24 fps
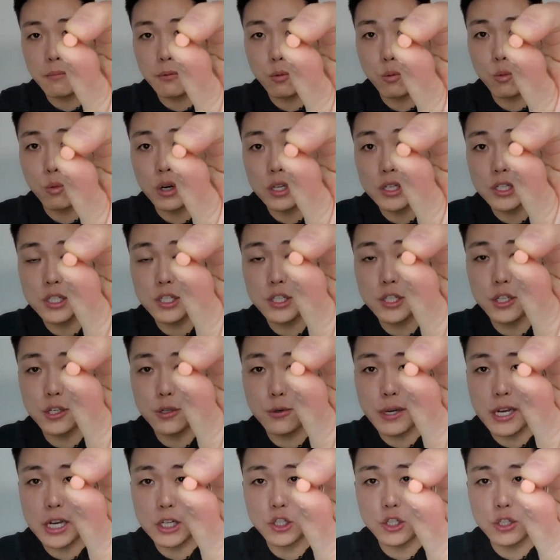Once
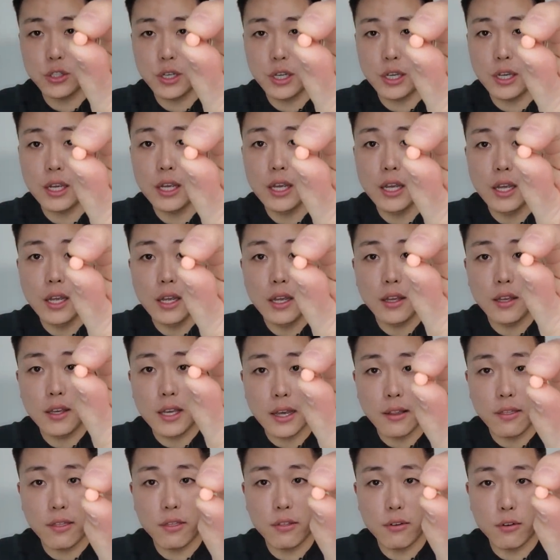you actually
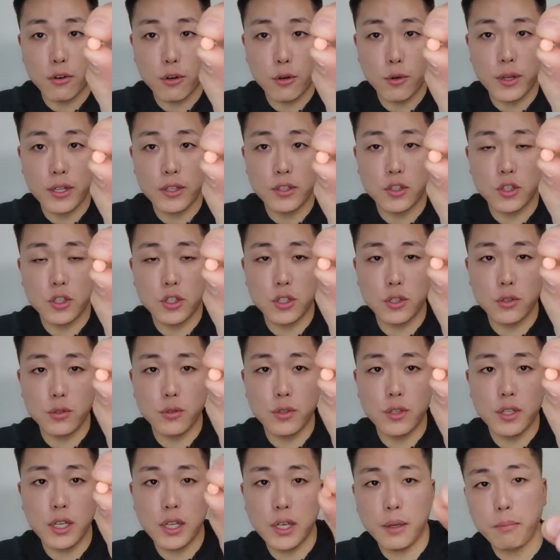get through
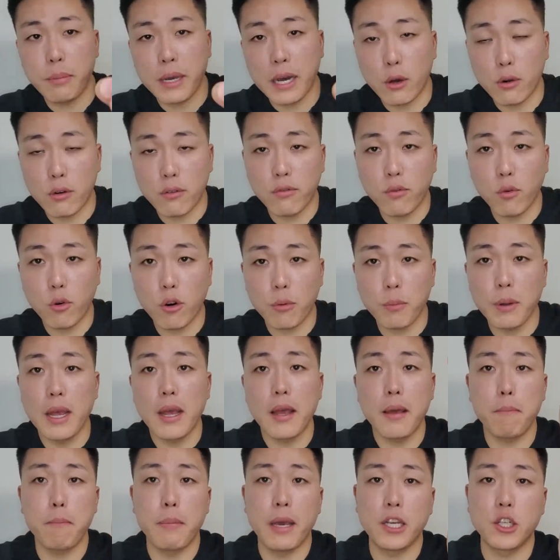into the powder form,
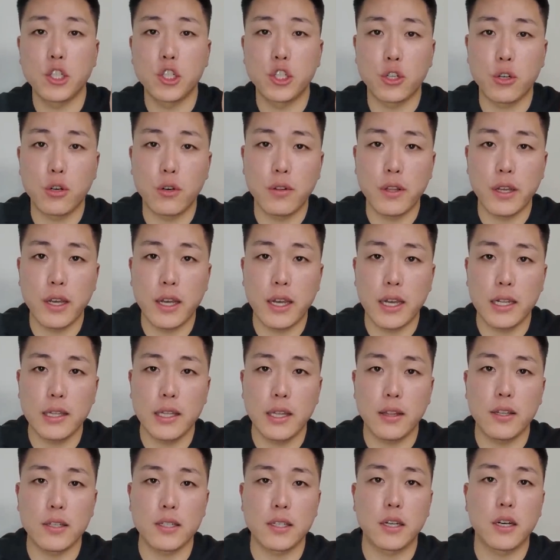make sure that
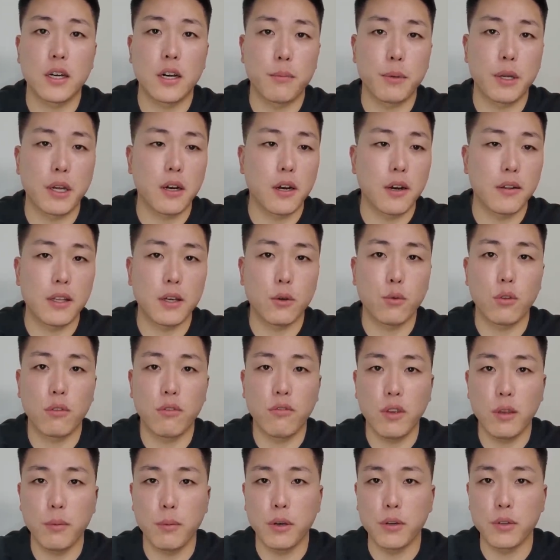it doesn't come in contact with
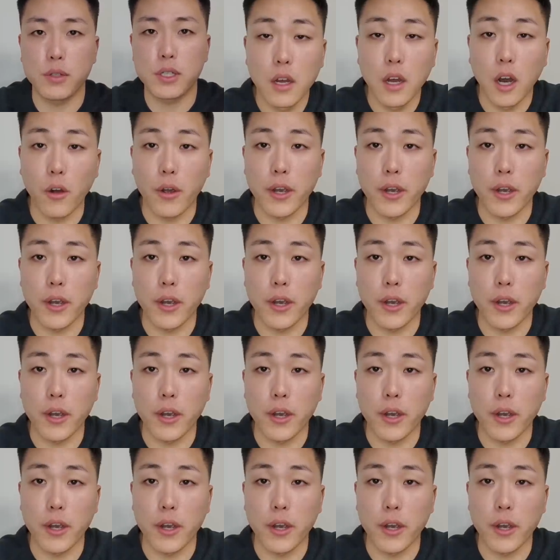females.